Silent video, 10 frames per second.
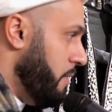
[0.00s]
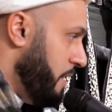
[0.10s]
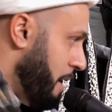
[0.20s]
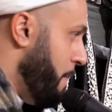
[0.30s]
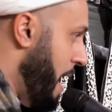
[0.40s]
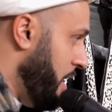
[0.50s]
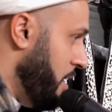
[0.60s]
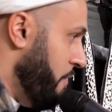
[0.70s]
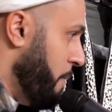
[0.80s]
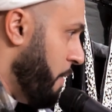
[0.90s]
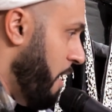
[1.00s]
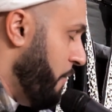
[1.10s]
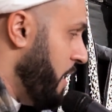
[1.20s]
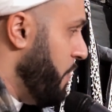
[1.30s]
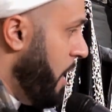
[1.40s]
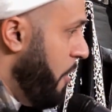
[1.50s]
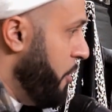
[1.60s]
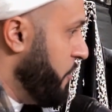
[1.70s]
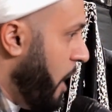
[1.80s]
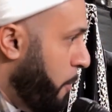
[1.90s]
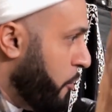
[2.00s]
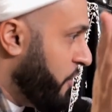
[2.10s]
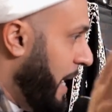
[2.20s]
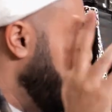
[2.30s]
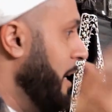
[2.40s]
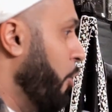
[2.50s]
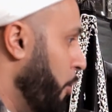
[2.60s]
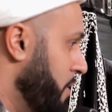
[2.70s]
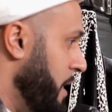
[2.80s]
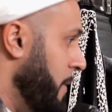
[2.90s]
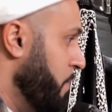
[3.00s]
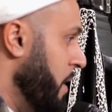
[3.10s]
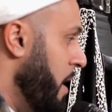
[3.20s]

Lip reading: the companion of the Prophet, and the other is Abu Sa'id al-Khudri.